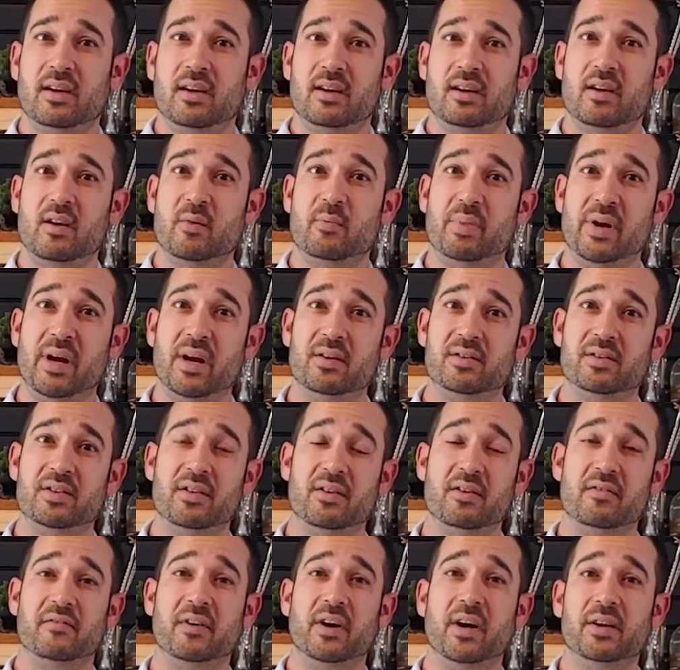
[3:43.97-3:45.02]
compared to
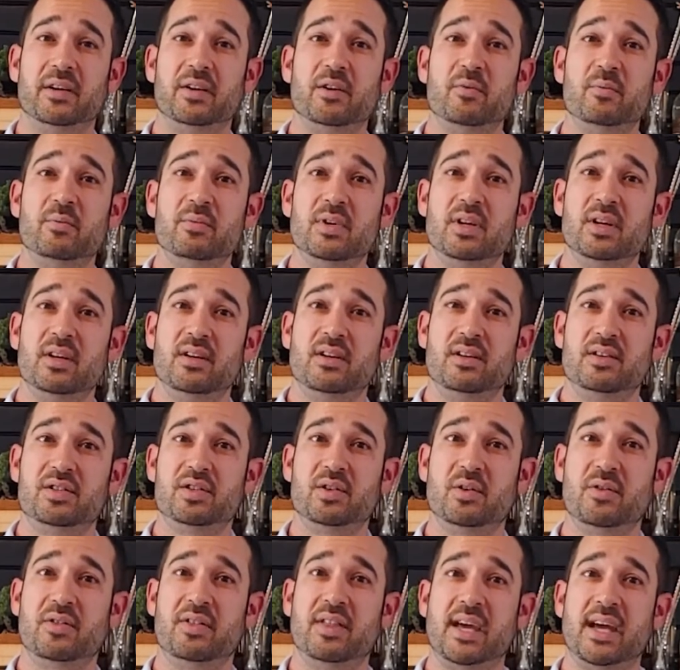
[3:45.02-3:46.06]
their volume.
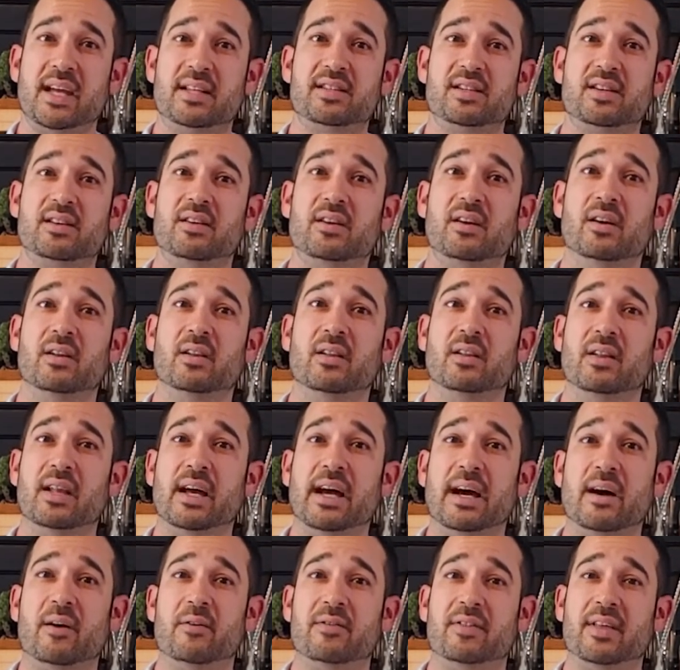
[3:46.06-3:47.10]
So that's going to
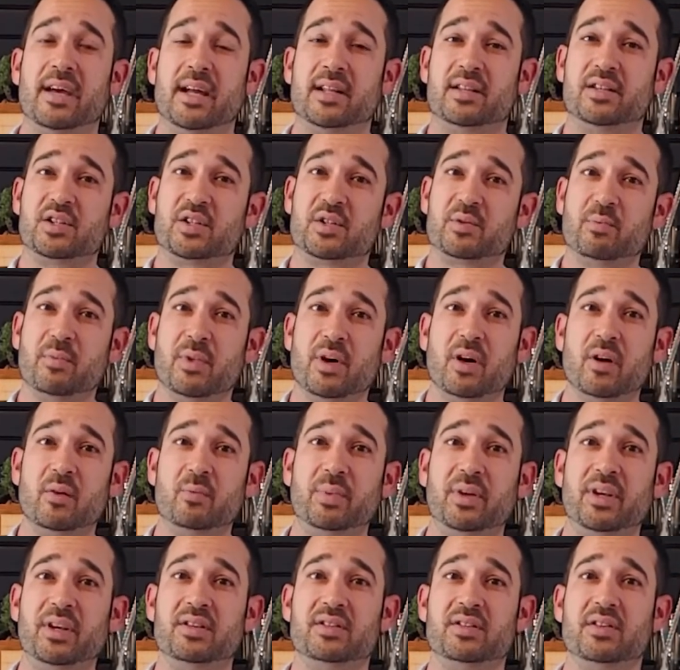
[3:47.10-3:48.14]
allow that
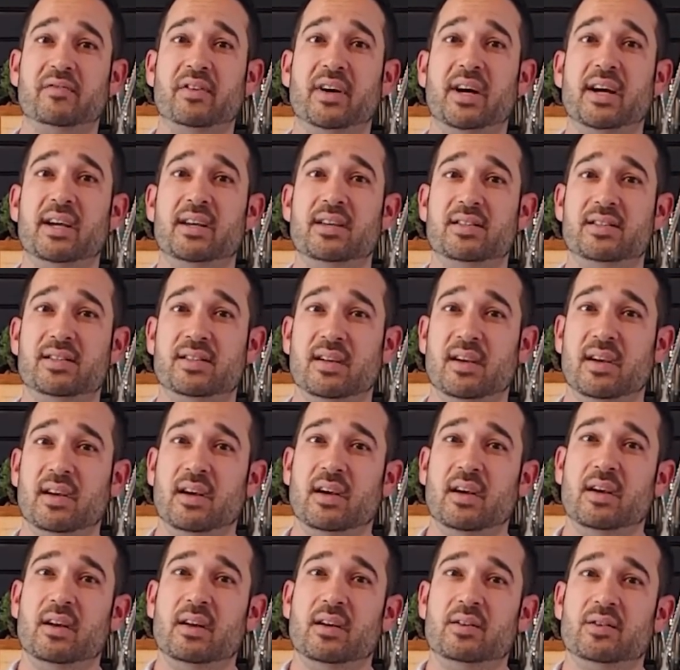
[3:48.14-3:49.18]
small piece of ice
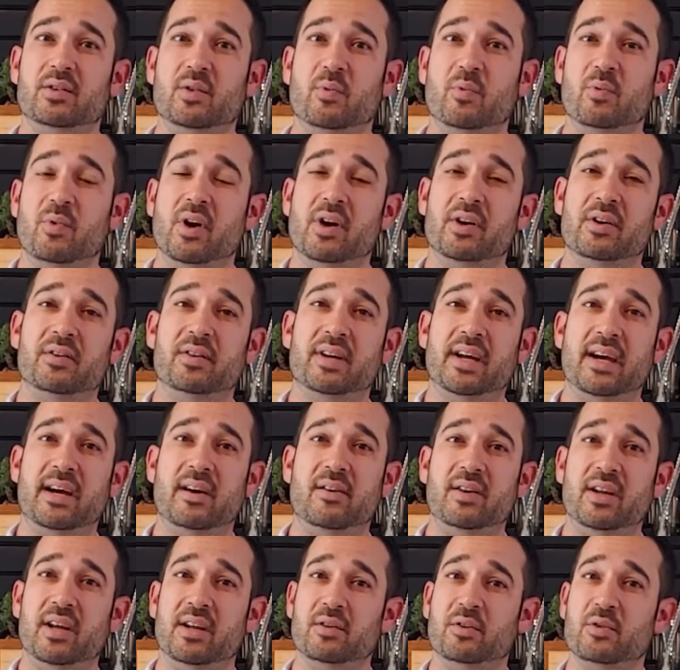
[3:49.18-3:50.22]
to water
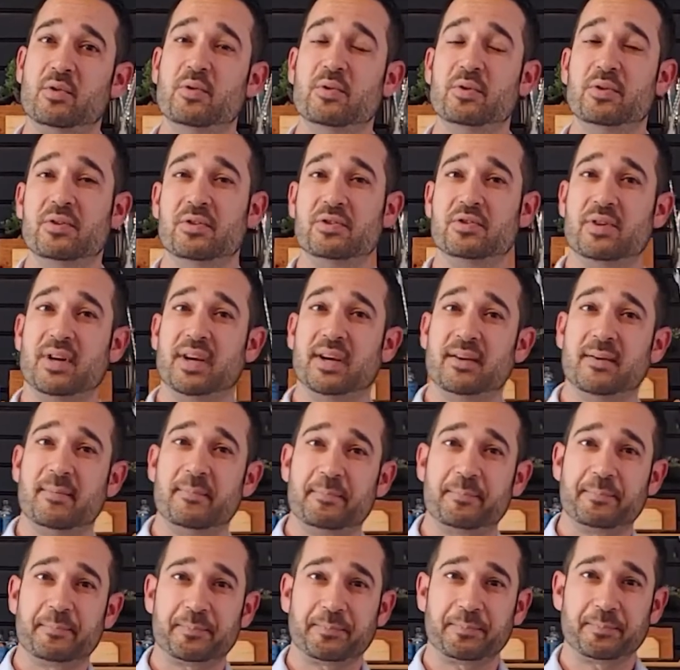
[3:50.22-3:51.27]
down and cool your drink.
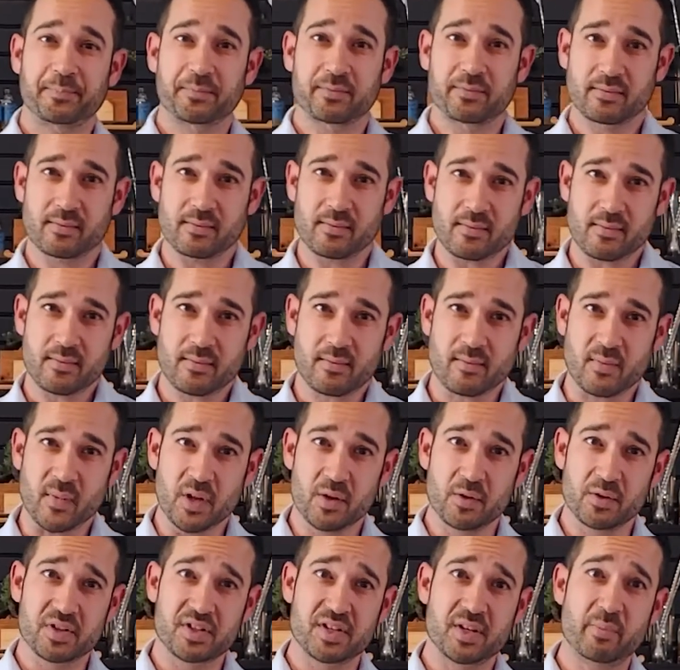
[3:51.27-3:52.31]

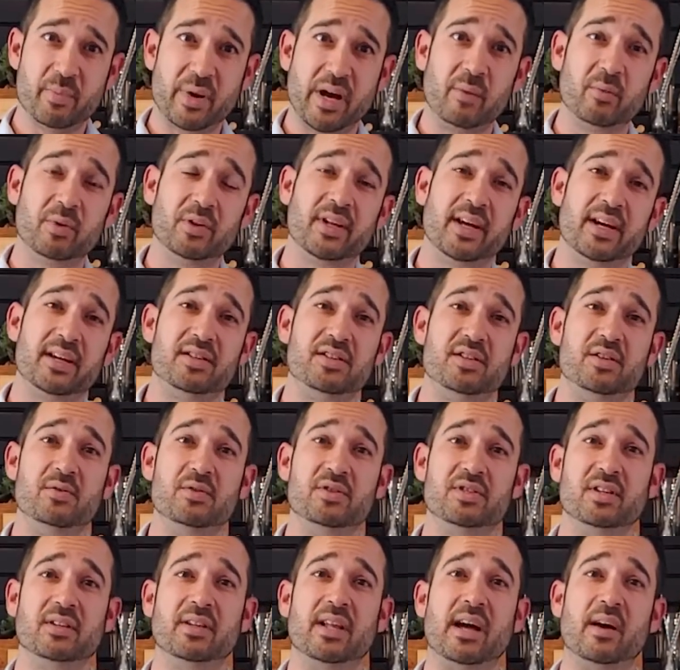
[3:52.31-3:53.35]
You'll see pebbled ice
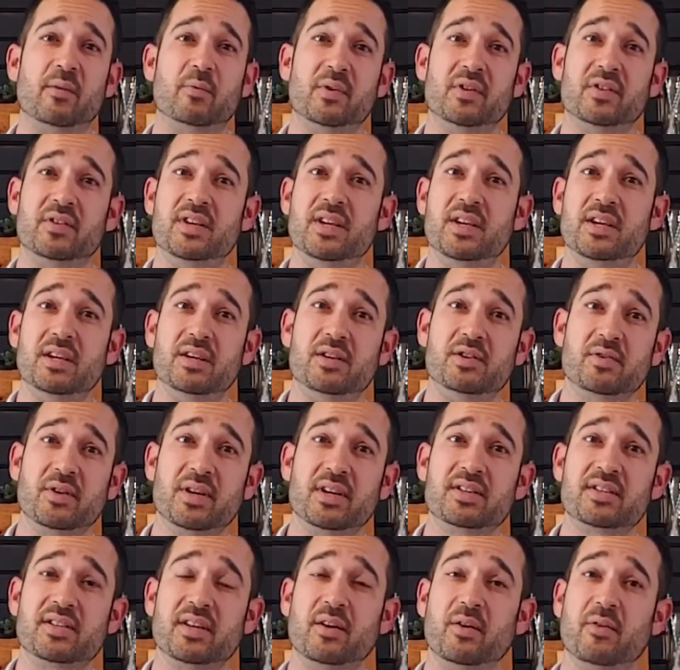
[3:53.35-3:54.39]
used a lot with tiki
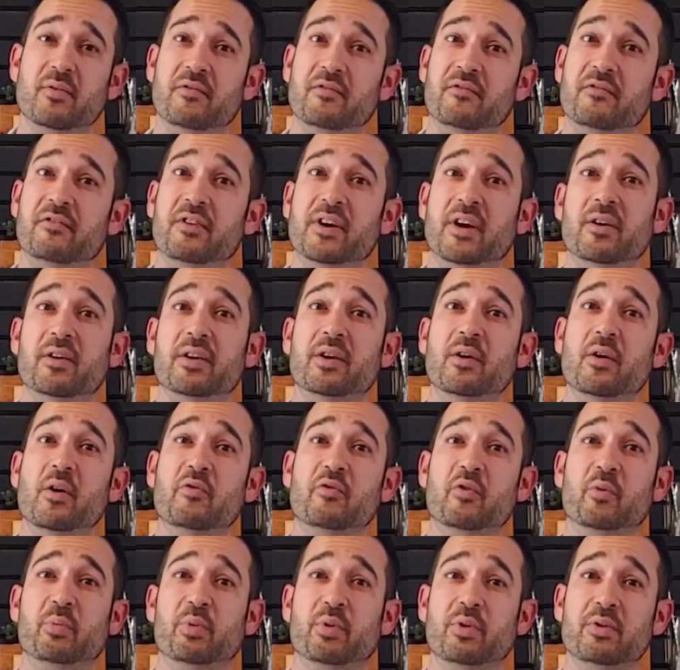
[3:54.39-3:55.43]
drinks that are very
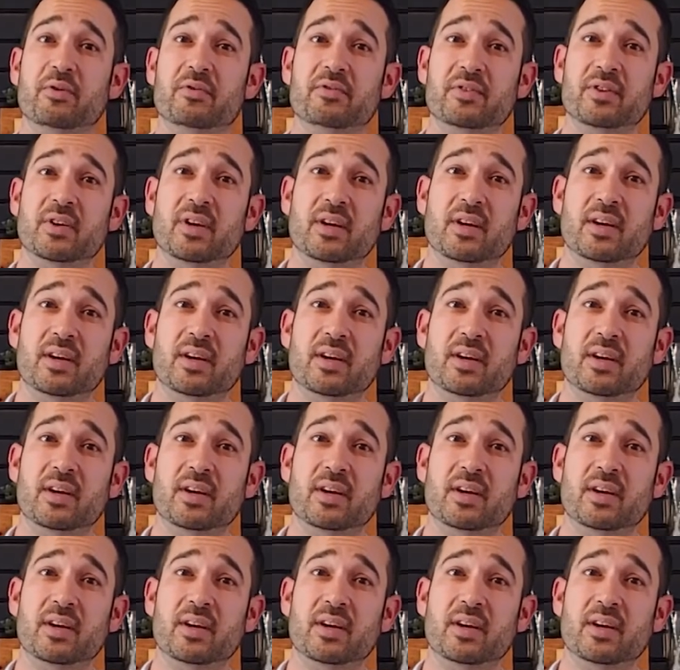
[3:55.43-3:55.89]
overproofed.